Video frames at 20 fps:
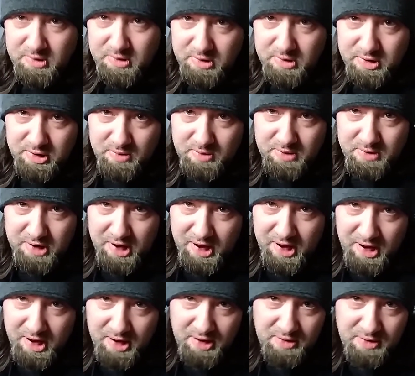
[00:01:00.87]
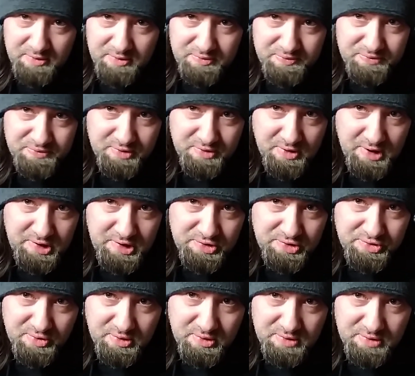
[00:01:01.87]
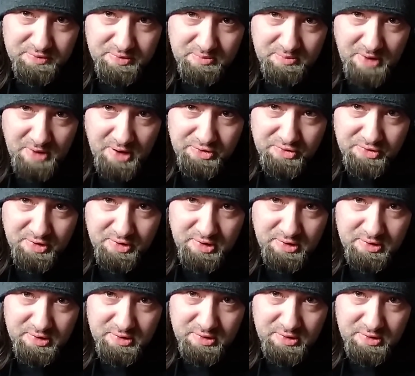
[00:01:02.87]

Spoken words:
here we have the Great Sword from Monster Hunter